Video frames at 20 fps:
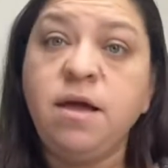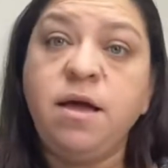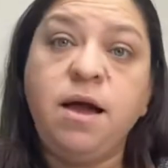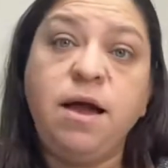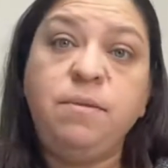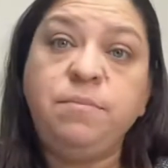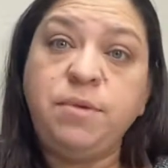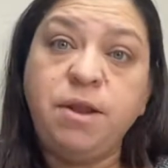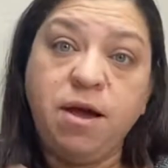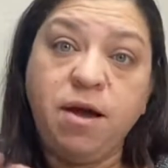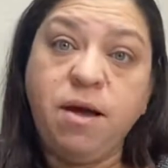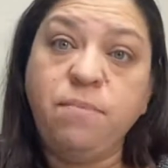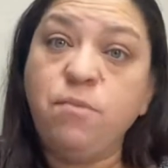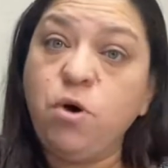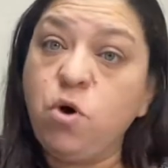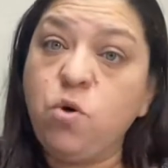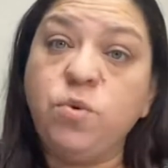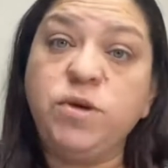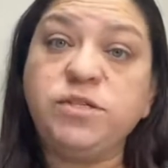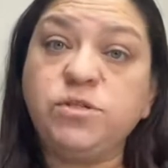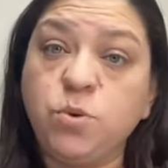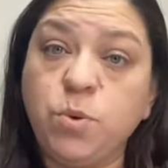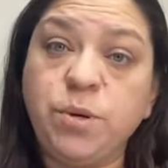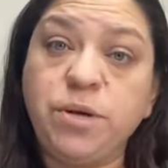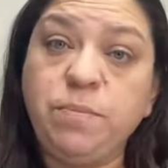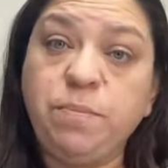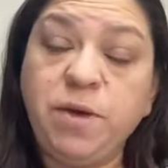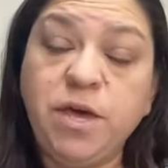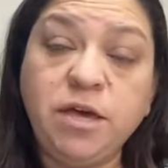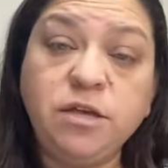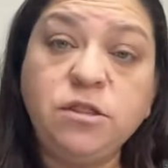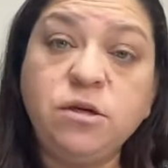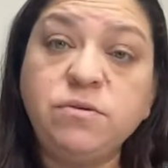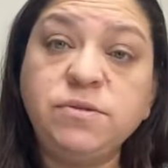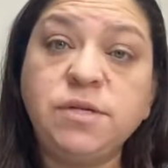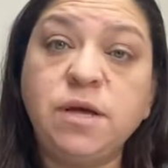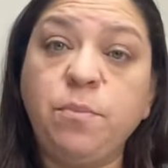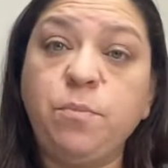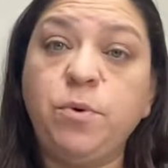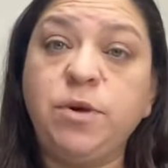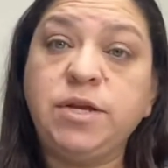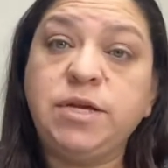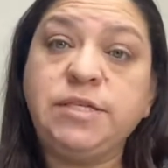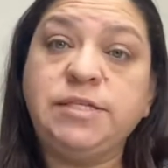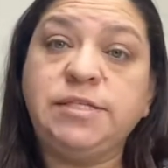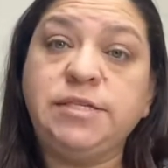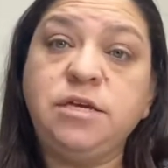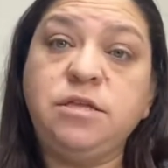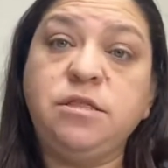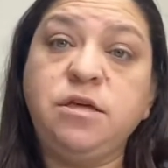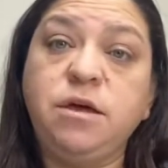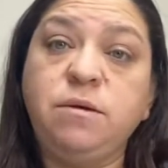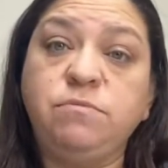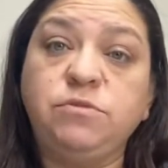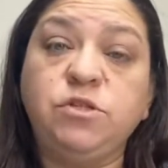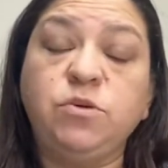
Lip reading: I'm always going to pick those up when I see them.